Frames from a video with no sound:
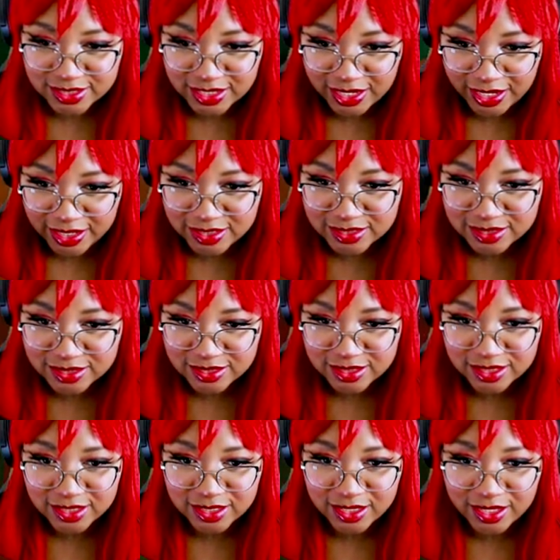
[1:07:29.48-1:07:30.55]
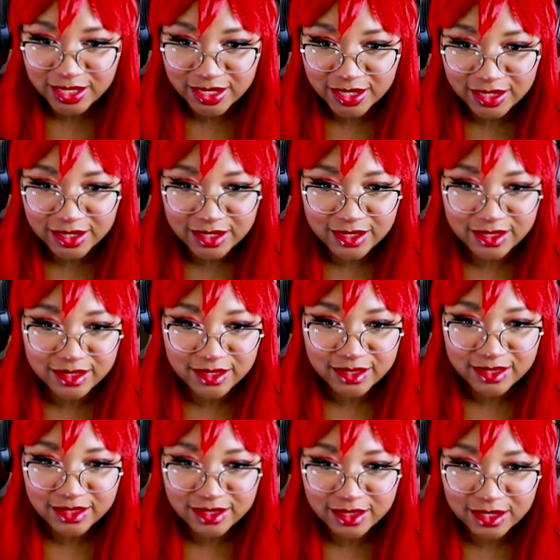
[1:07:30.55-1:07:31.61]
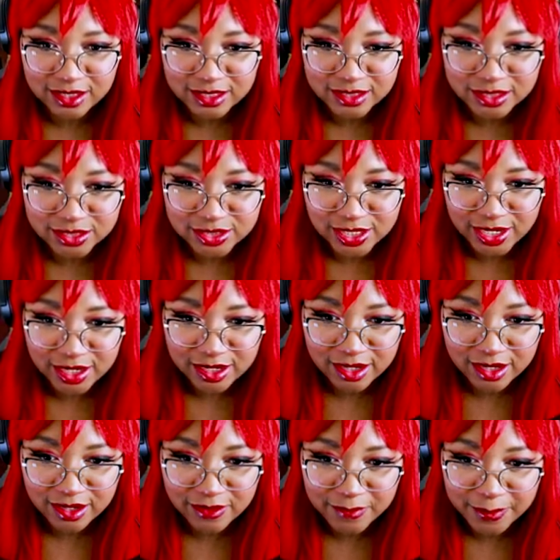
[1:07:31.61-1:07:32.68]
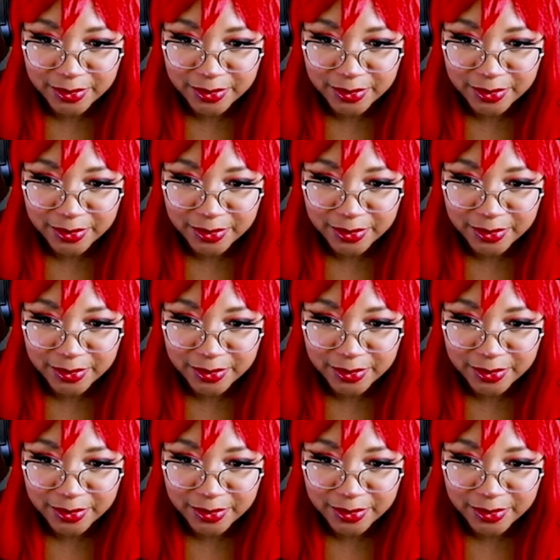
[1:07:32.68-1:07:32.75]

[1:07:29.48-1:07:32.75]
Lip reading: to actually, like, understand her.